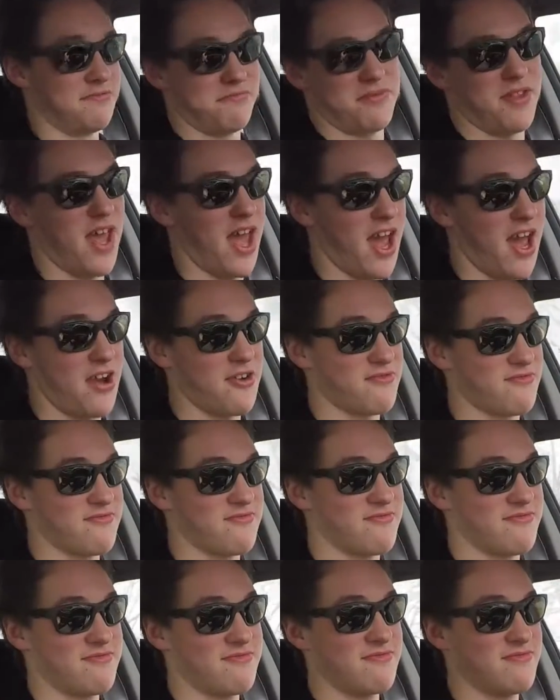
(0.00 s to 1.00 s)
Now,
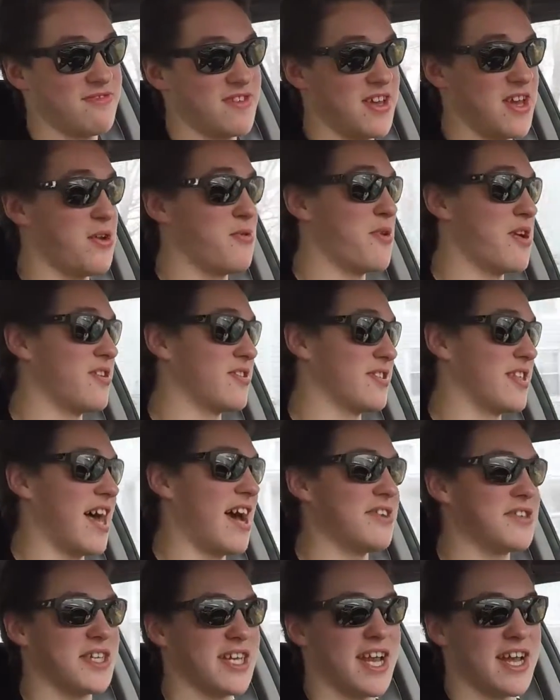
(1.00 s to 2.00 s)
it will
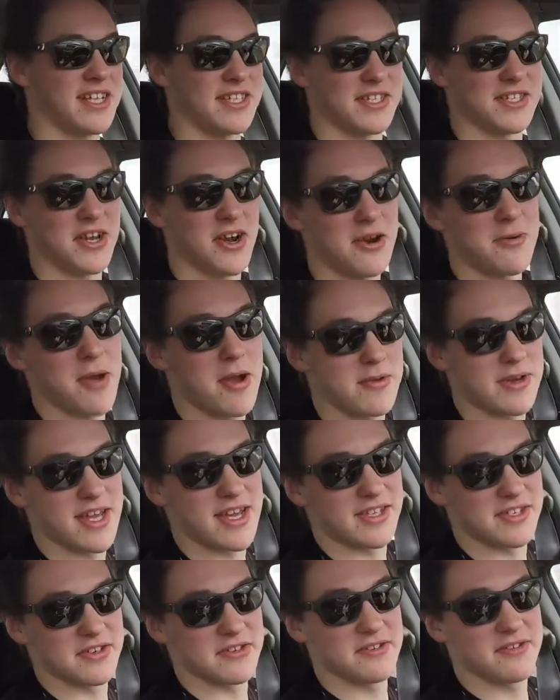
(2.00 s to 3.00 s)
slouch against a turbo
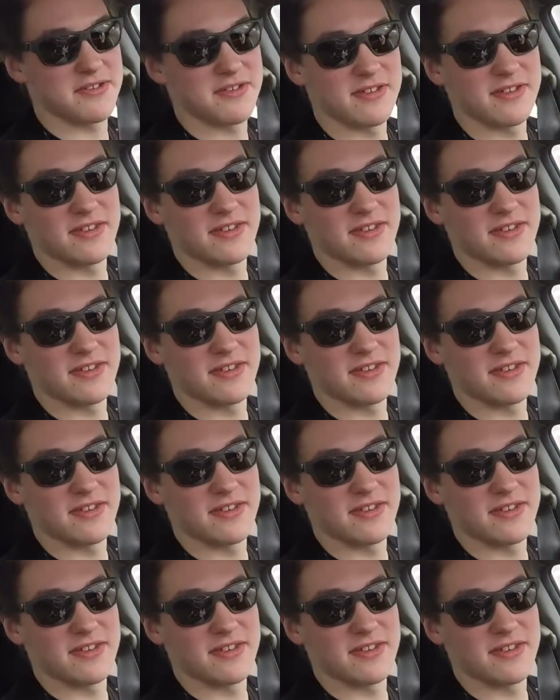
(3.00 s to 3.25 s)
diesel.